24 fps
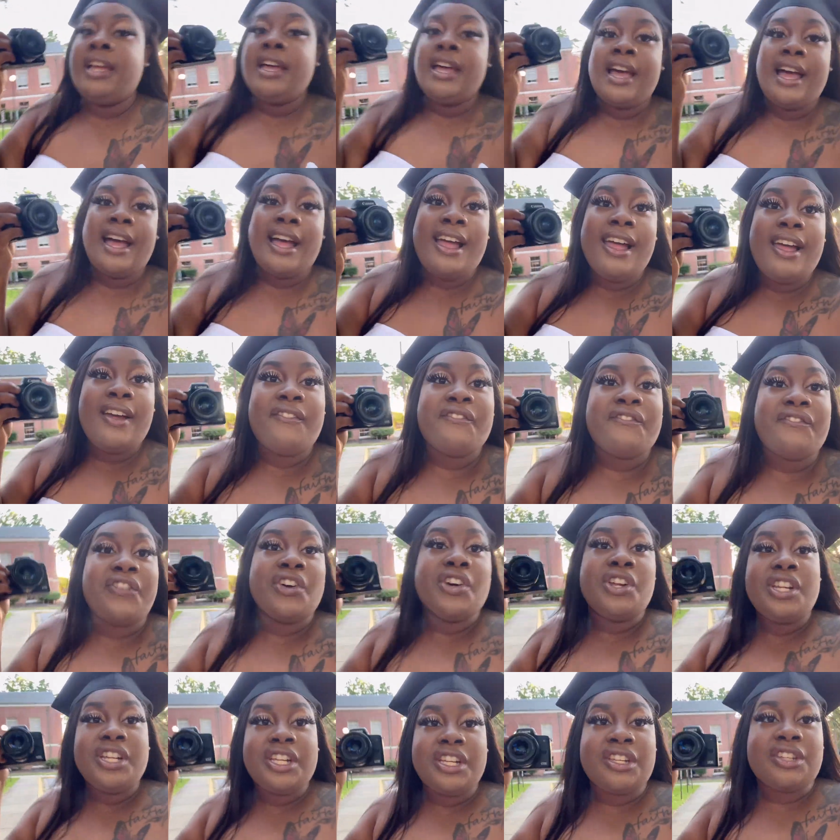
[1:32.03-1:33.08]
I have
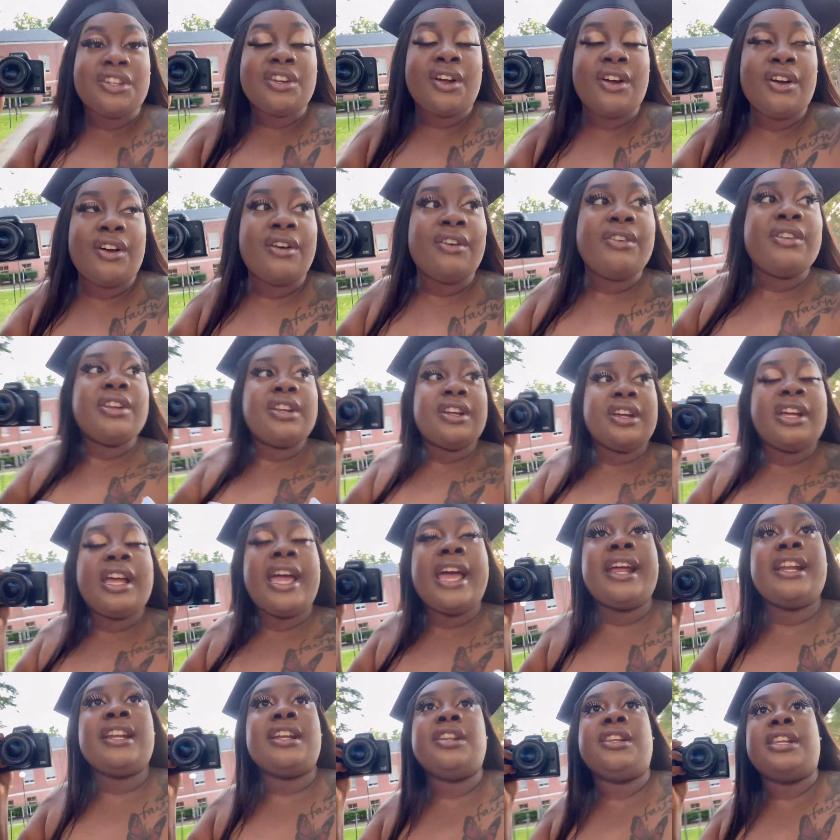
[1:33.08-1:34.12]
footage
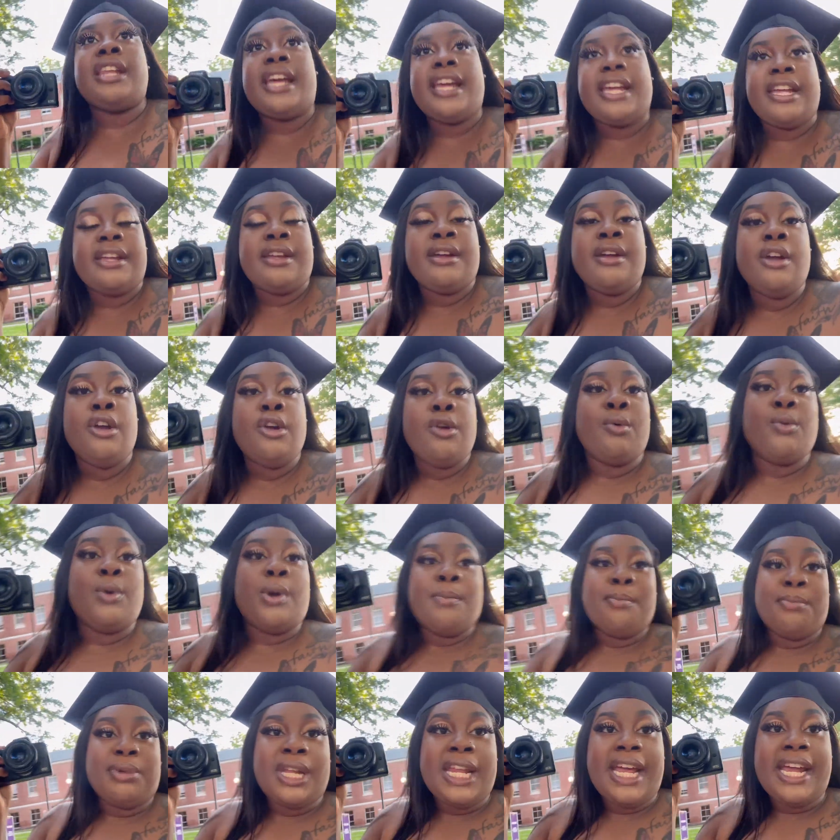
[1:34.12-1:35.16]
at the lake
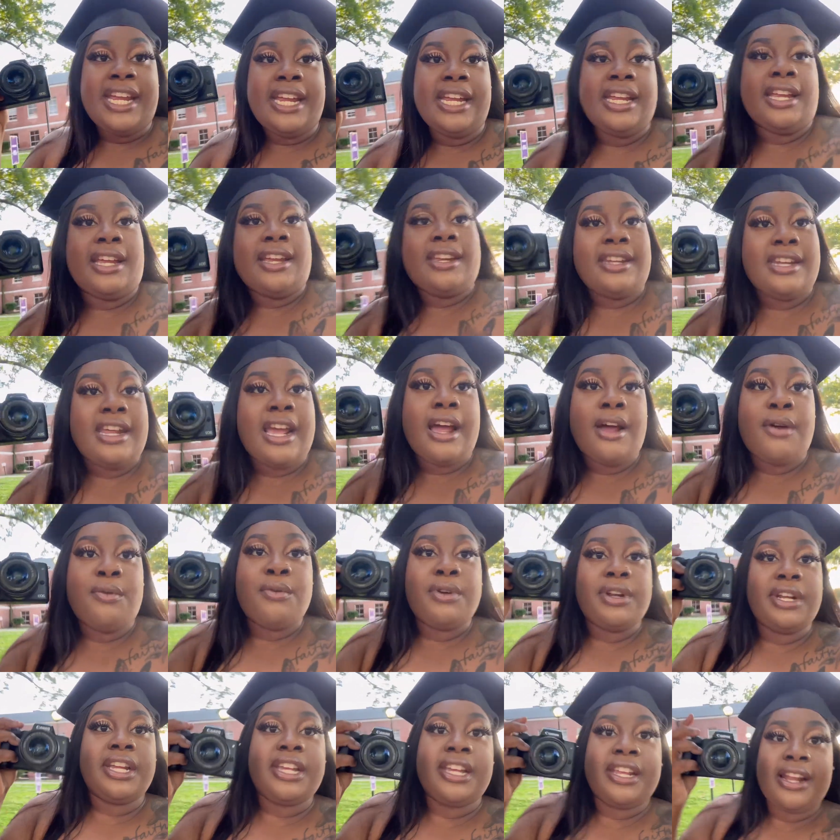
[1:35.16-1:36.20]
with Blake, and now I
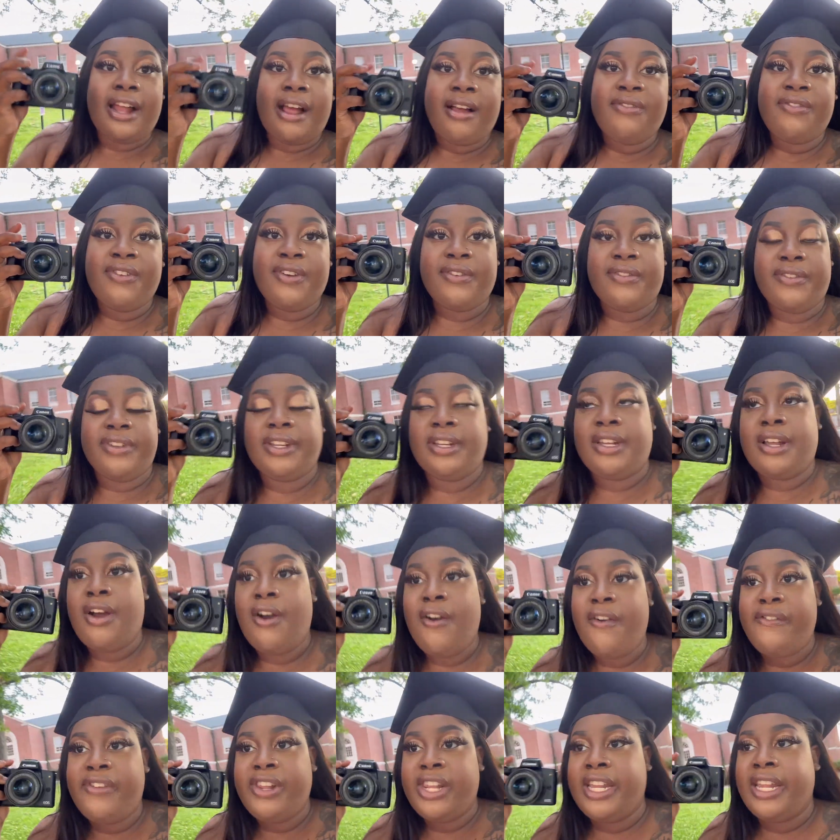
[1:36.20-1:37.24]
want to get off of it.
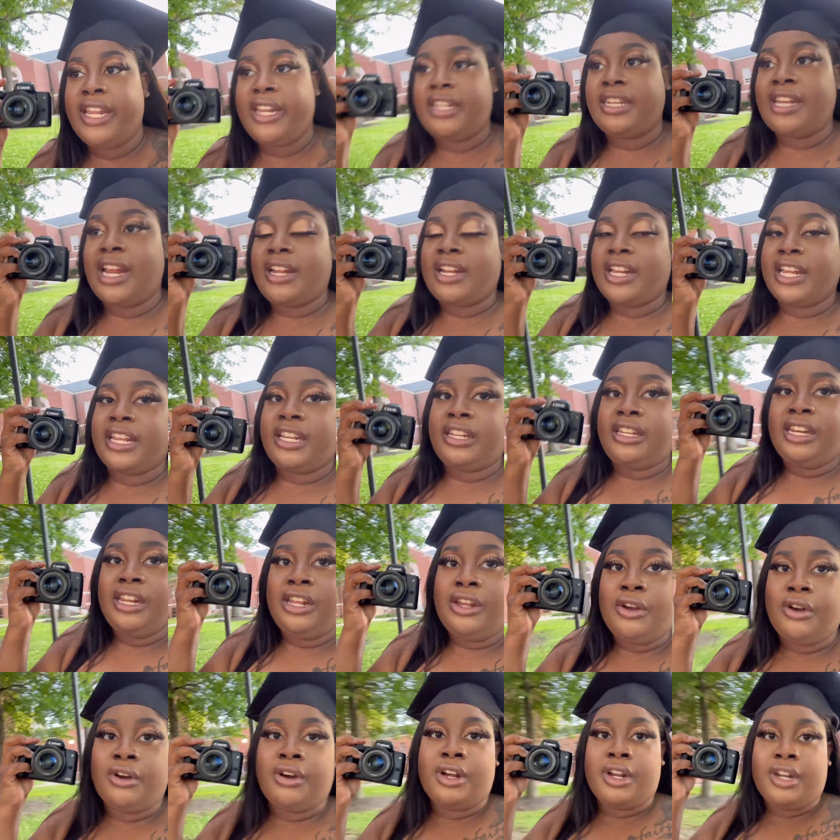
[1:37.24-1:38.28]
Hopefully, it's not
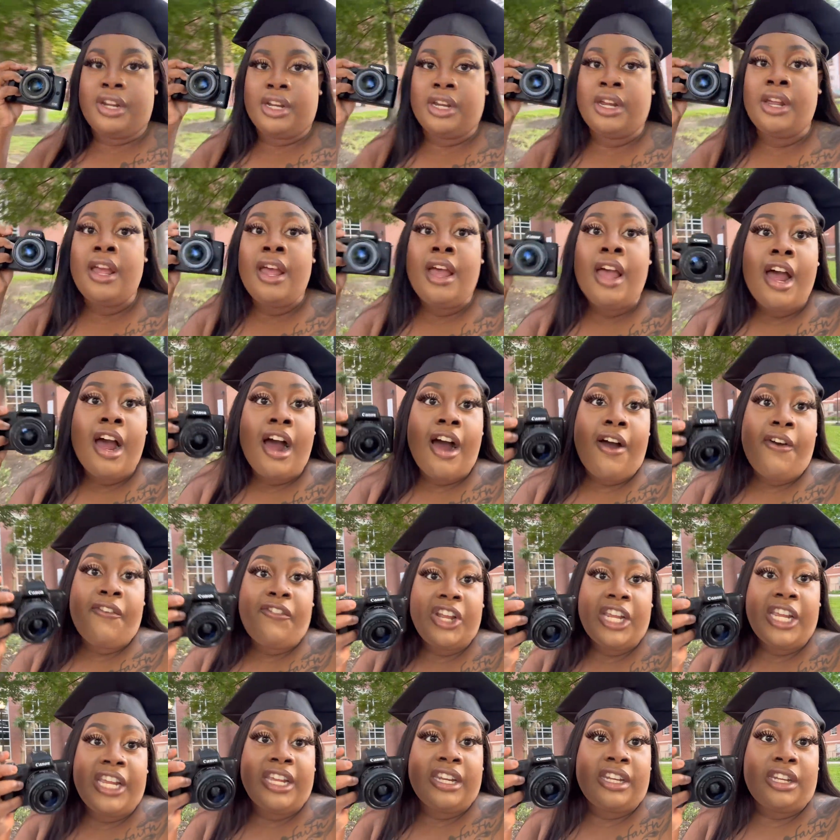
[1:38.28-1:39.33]
SD card.
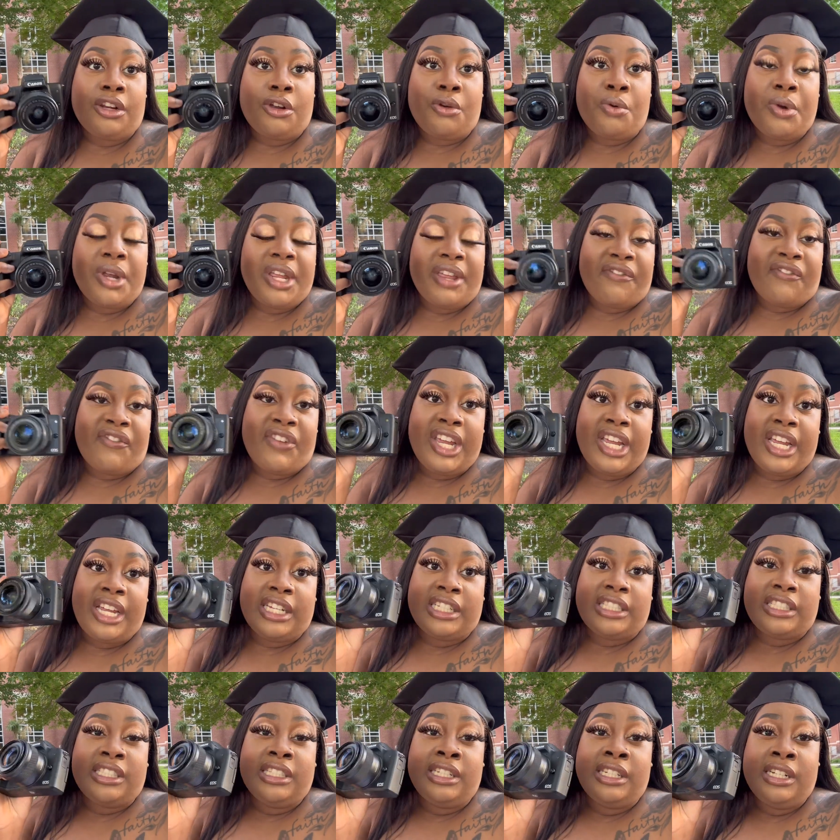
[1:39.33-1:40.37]
Hopefully, it's a quick
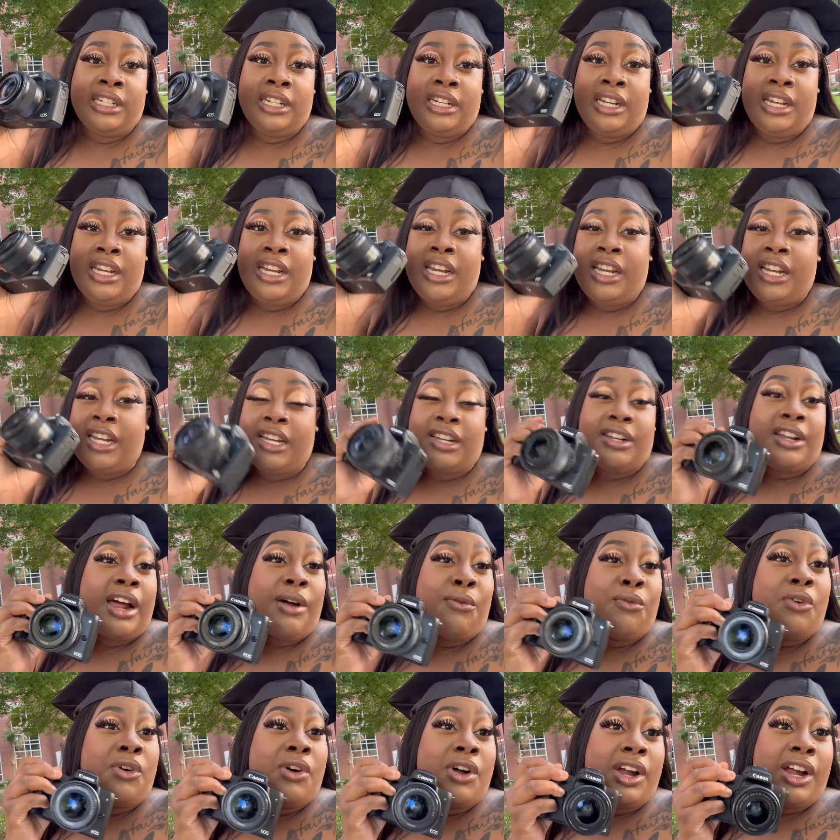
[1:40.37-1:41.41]
fix, because I
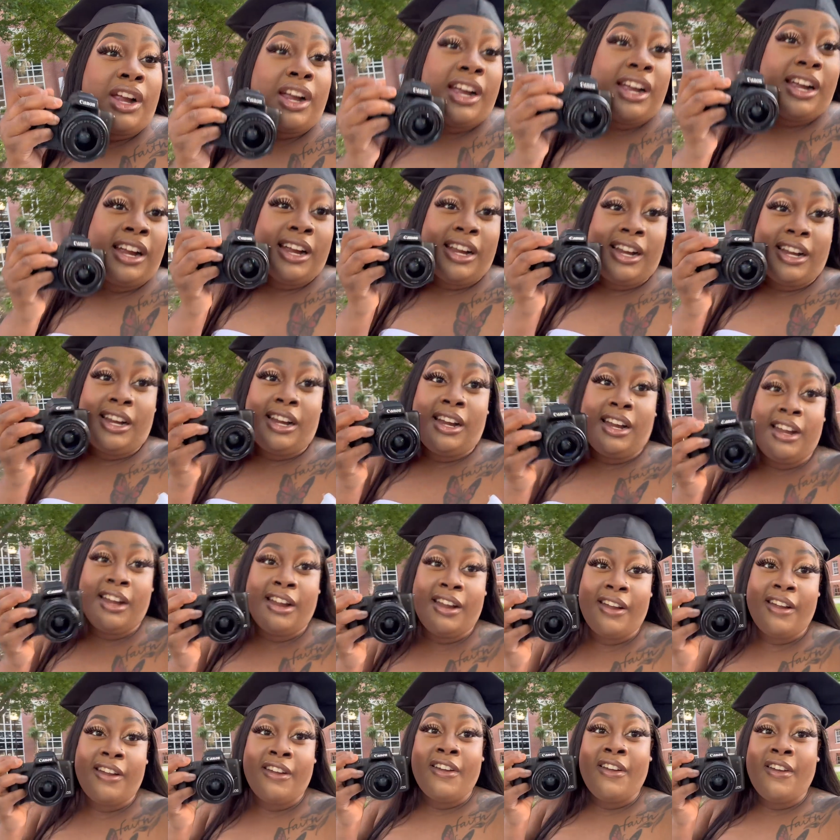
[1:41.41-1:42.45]
want her
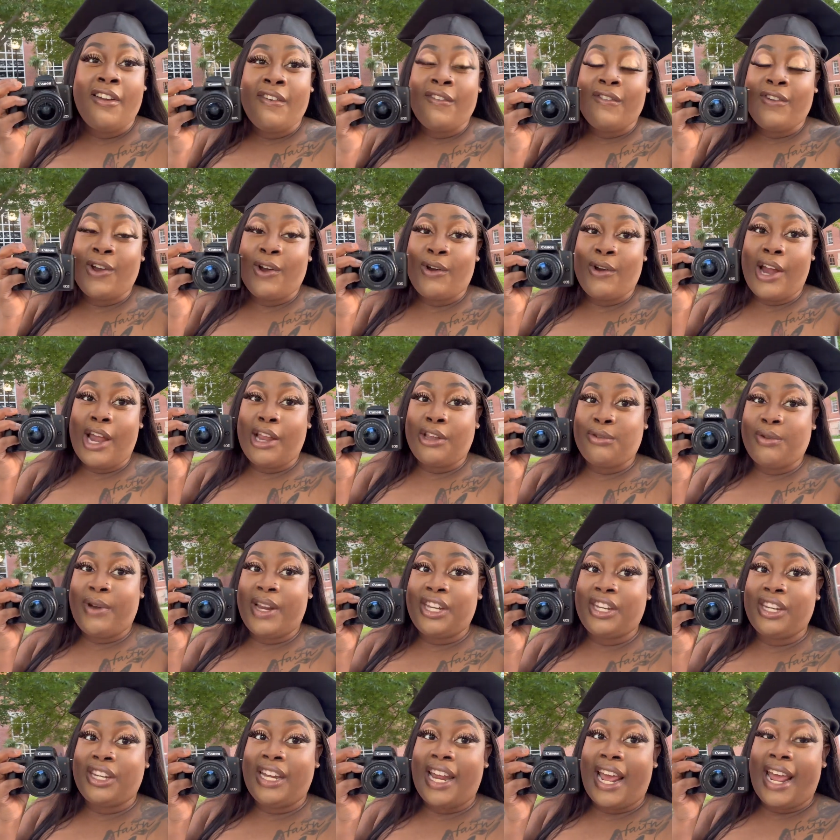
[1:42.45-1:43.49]
for
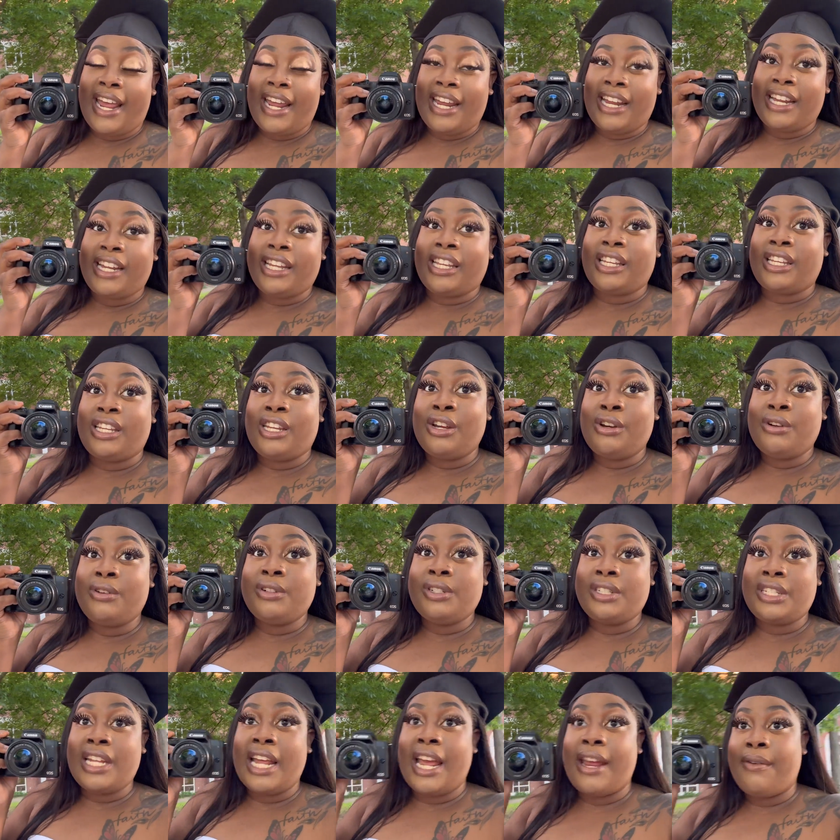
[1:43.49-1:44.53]
graduation day. It's
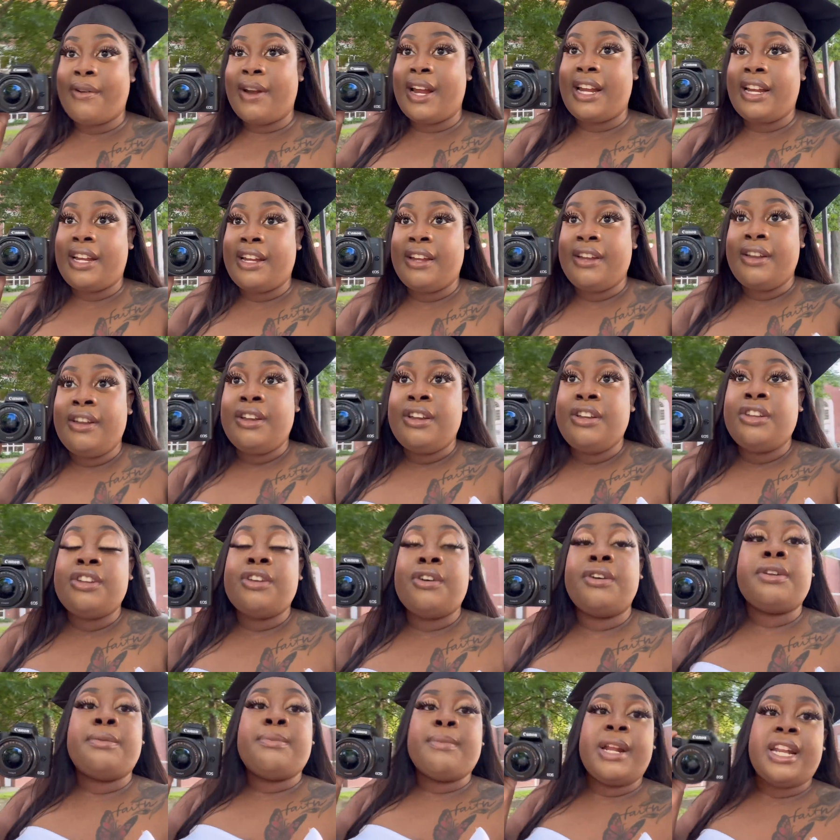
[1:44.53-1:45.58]
Tuesday, right?
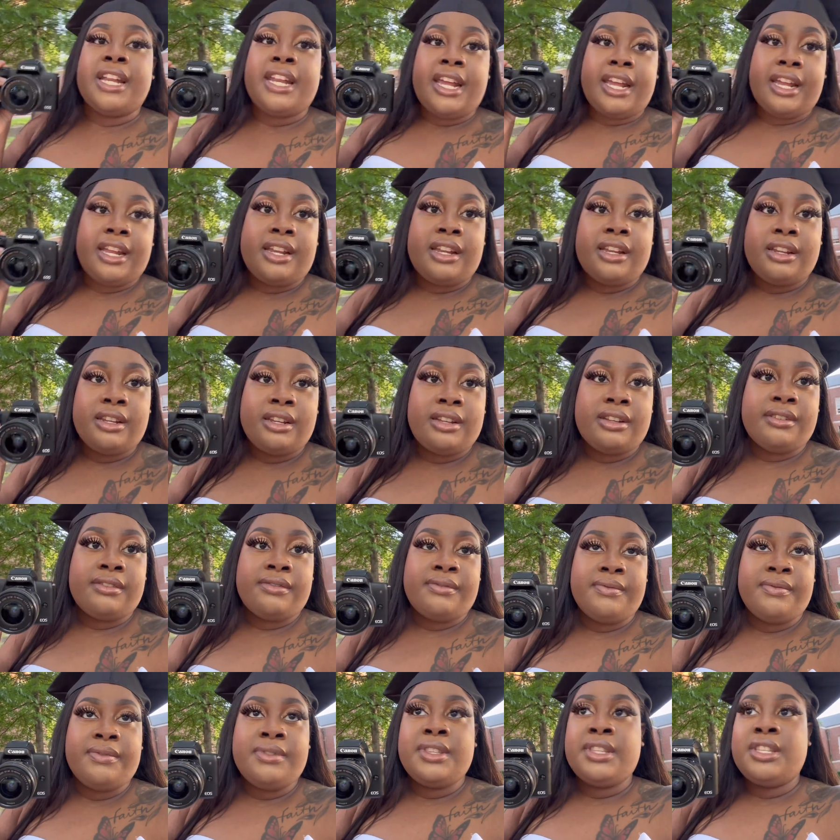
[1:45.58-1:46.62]
No, it's Monday.
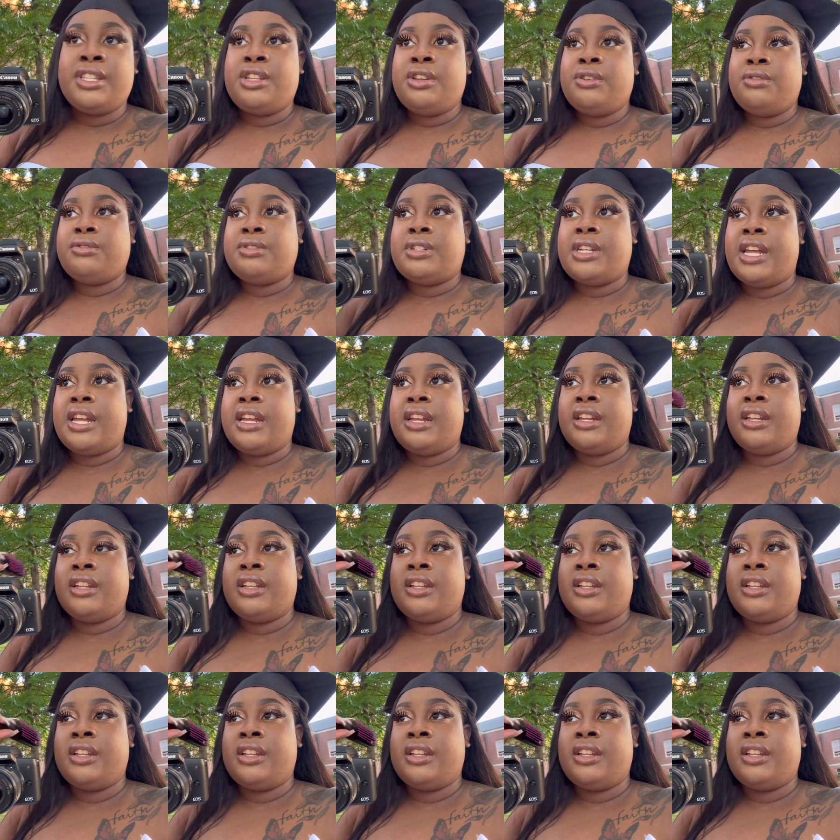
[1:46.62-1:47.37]
Tuesday.